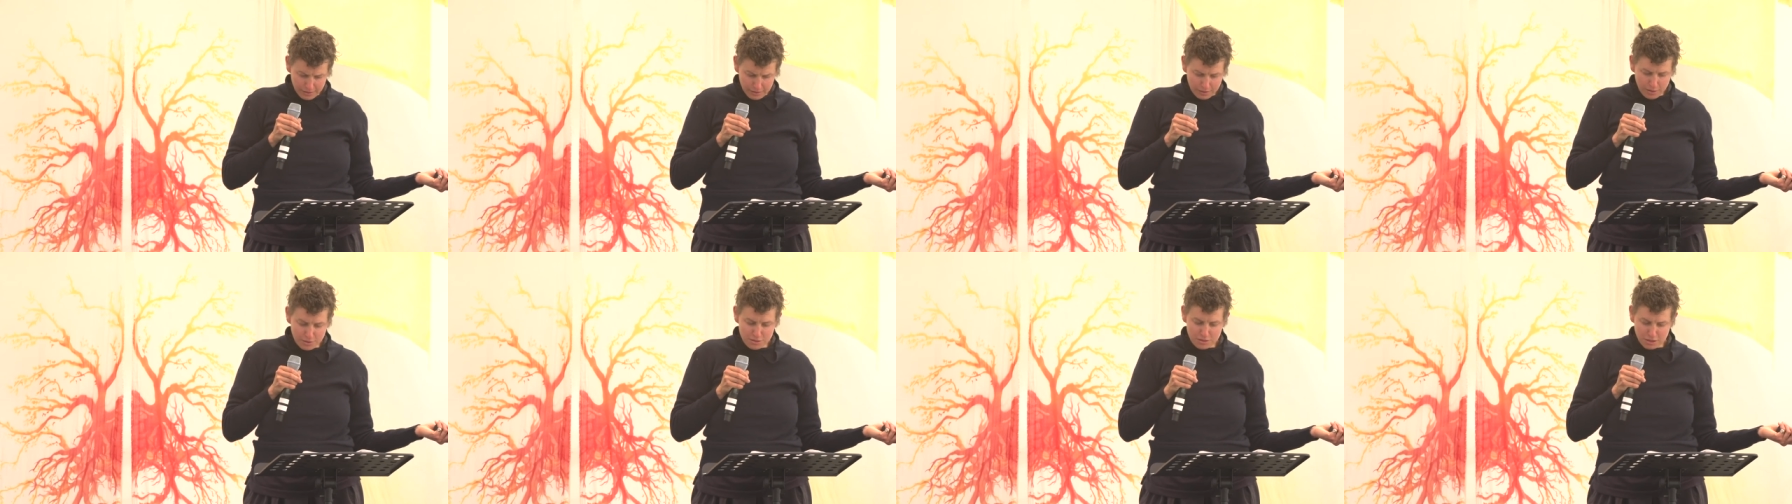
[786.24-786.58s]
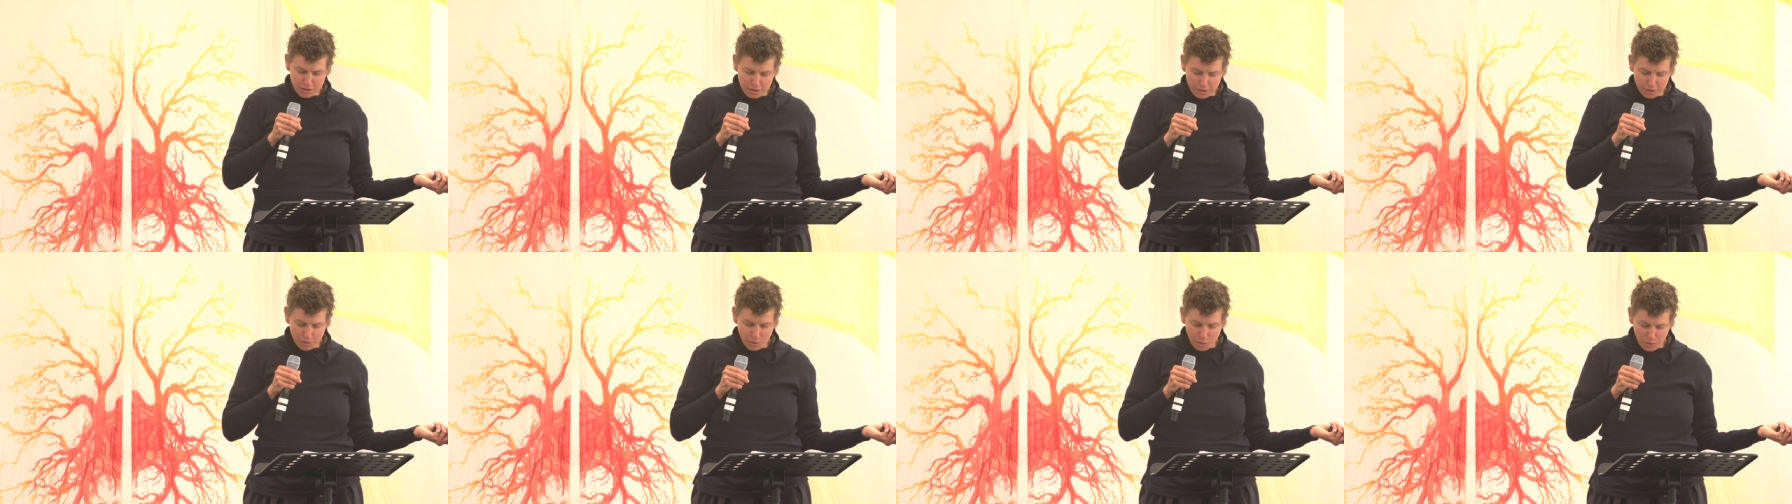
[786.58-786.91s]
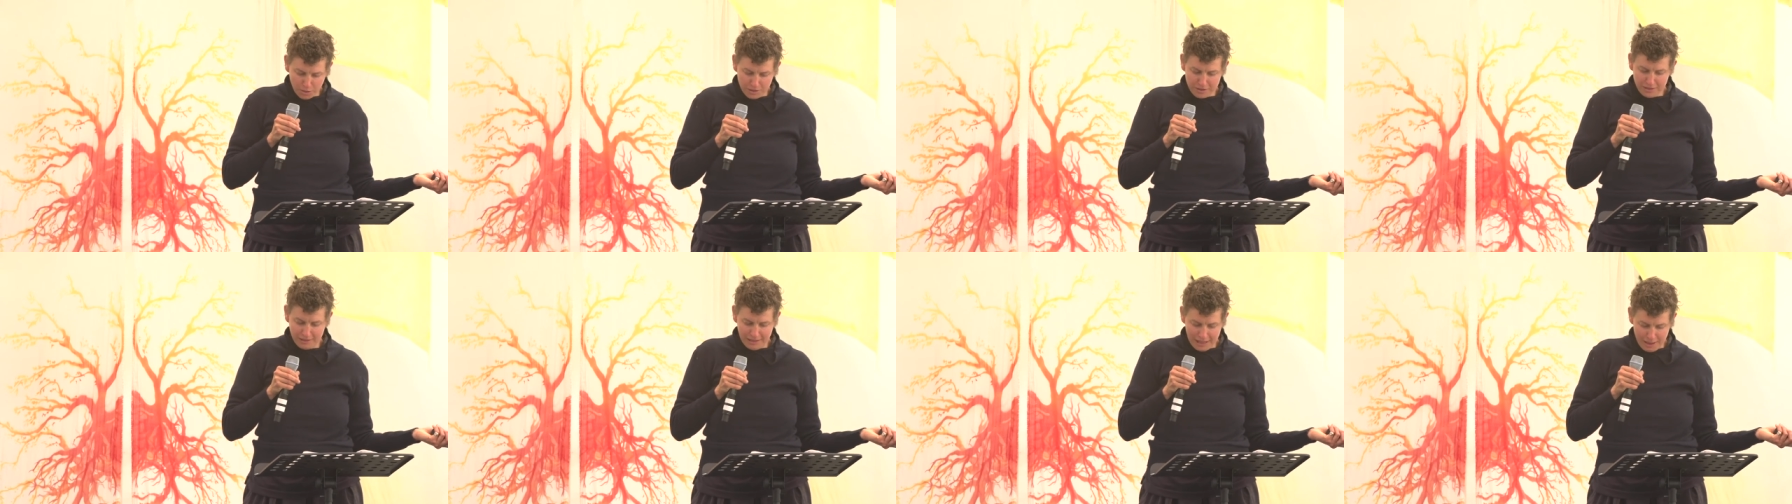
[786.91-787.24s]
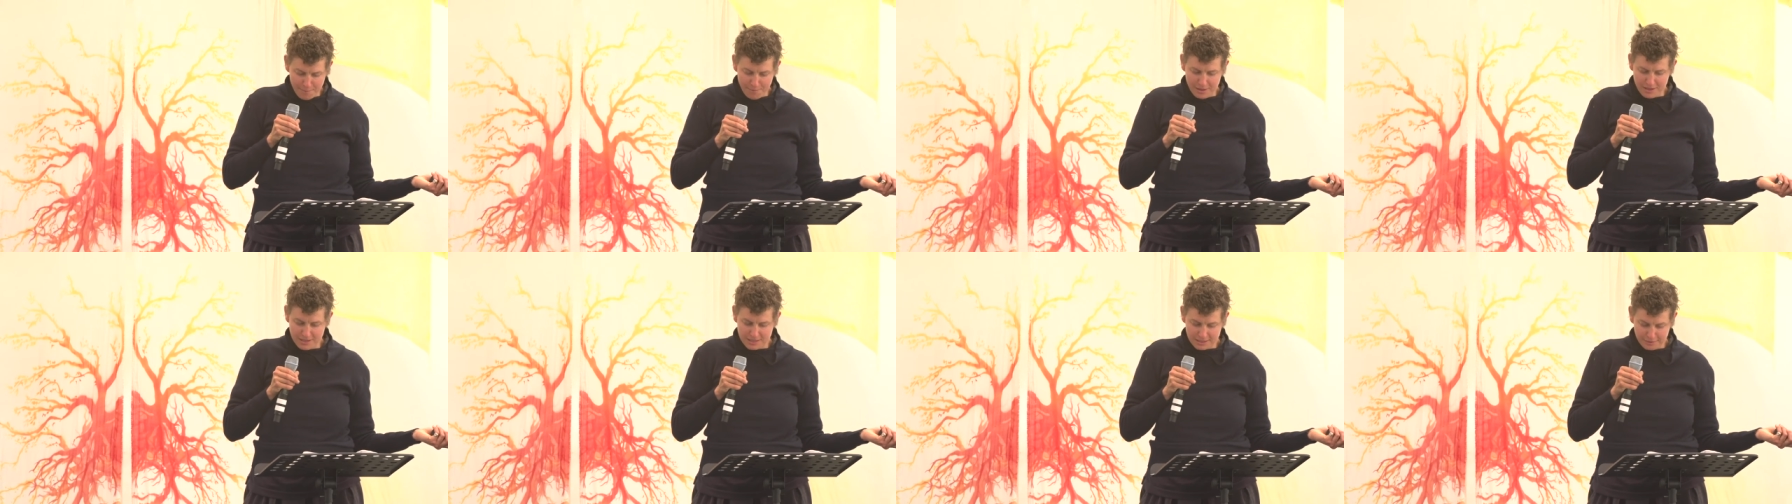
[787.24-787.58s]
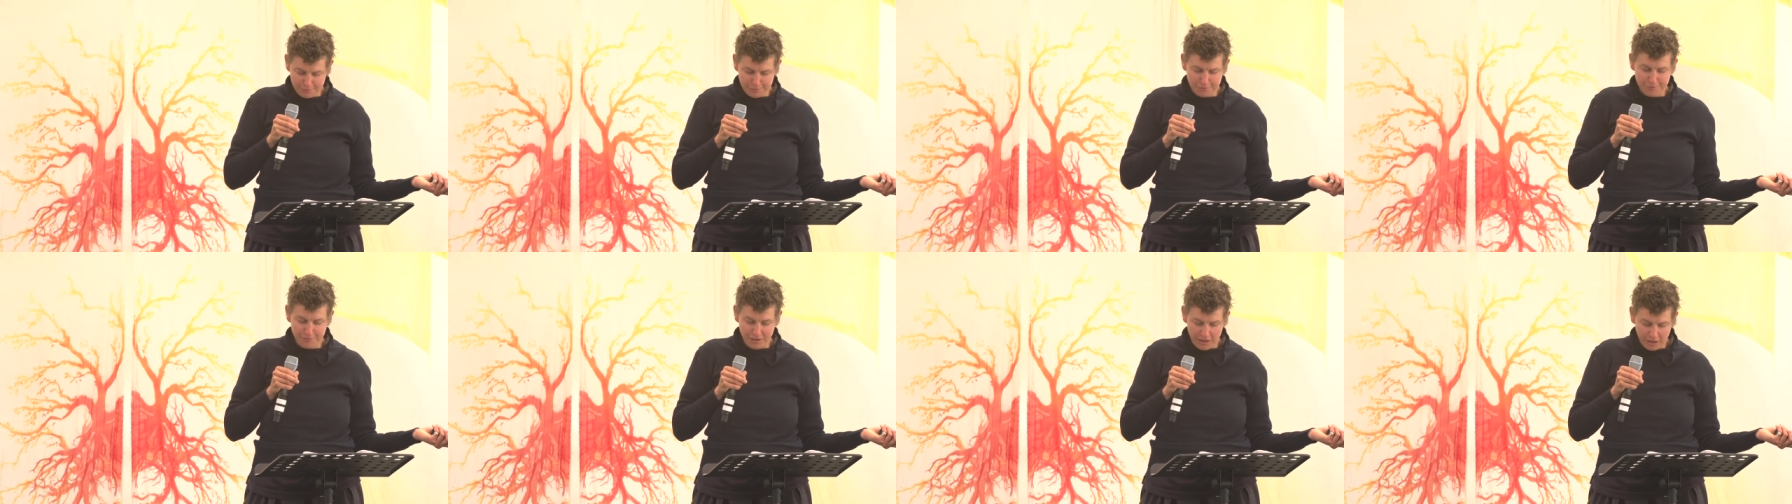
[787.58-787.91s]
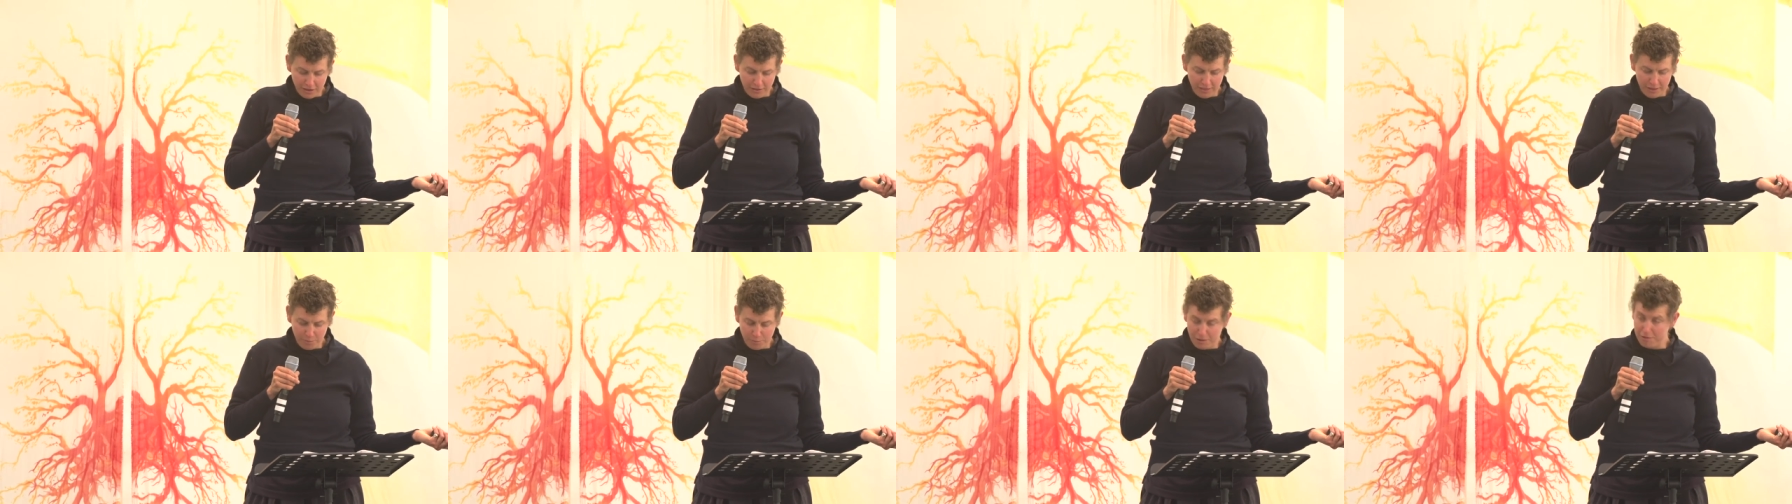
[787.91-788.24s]
Those are the core dilemmas of
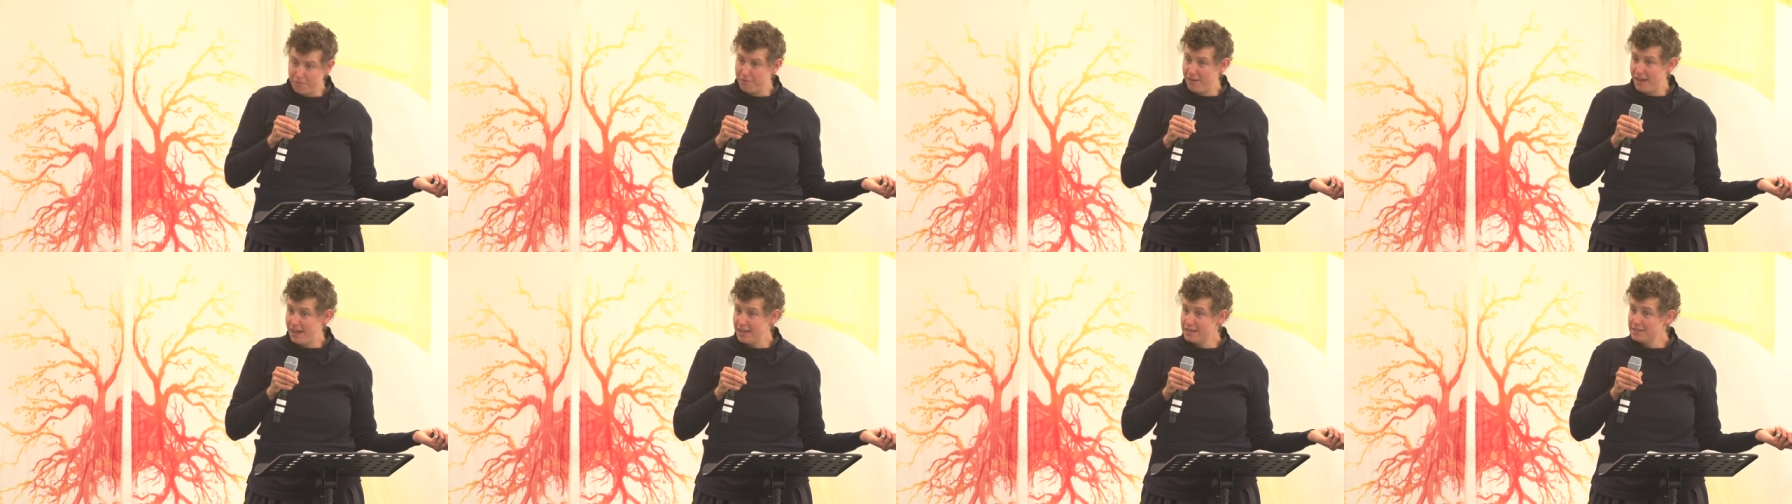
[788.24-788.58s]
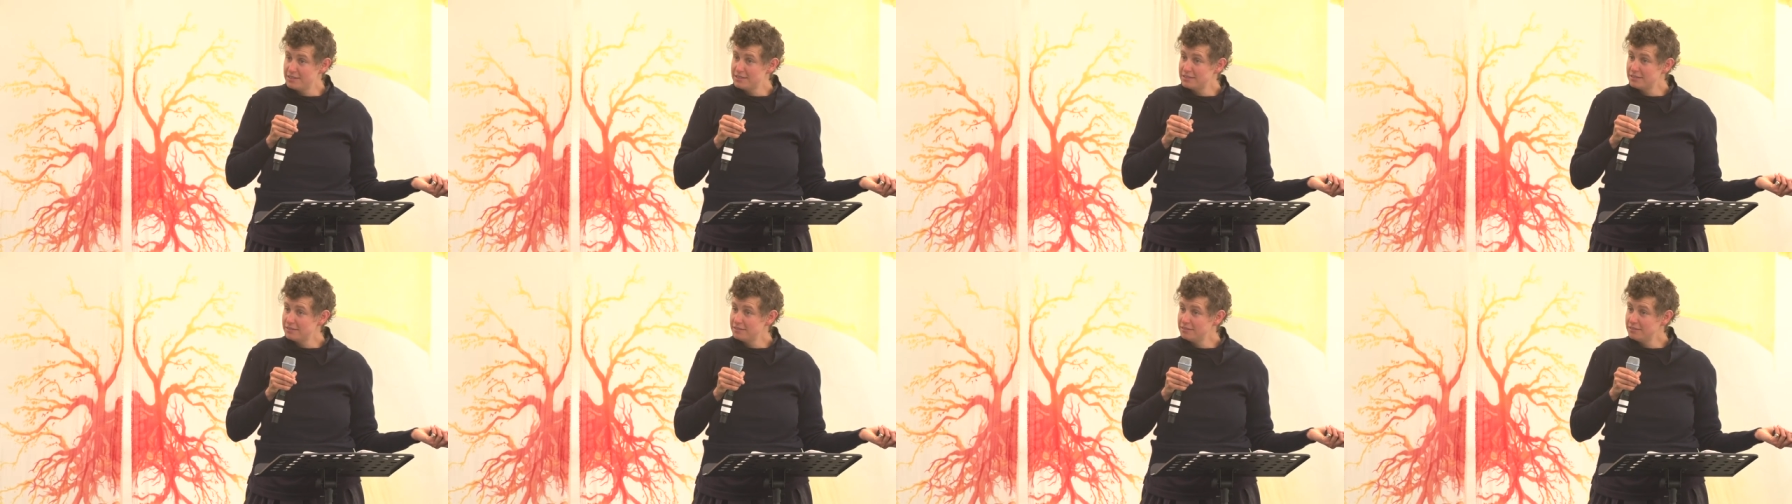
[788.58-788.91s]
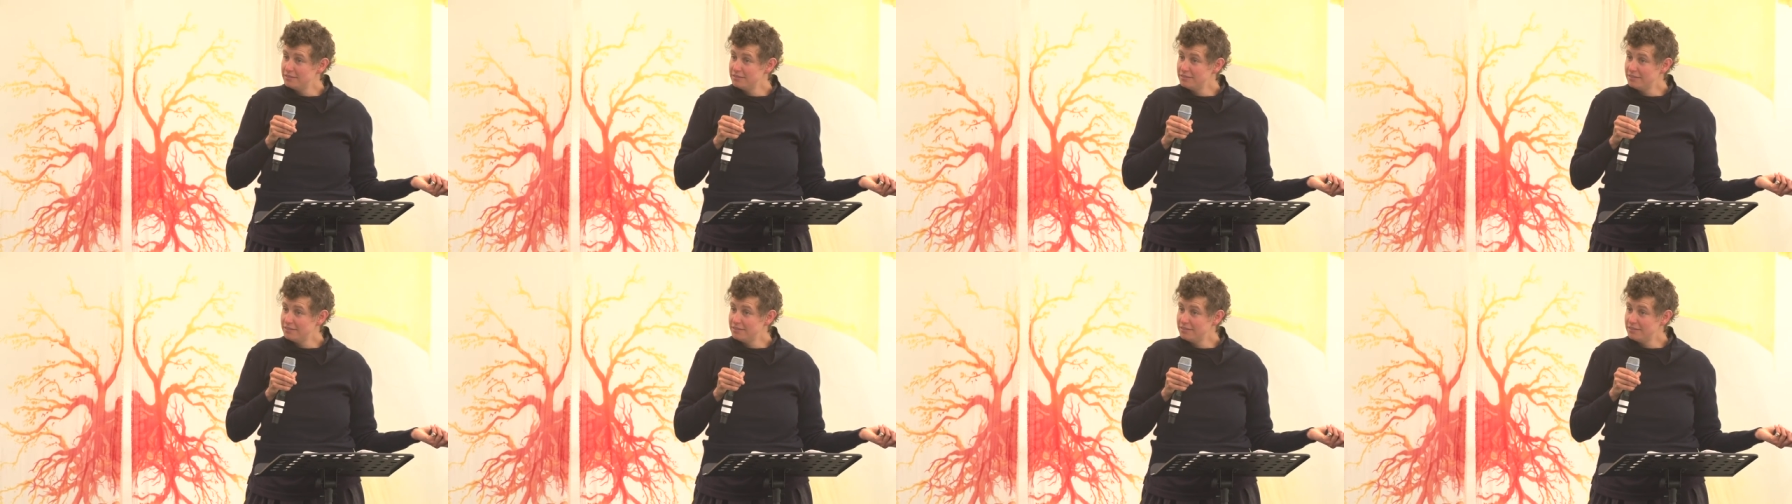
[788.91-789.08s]
fear that we face.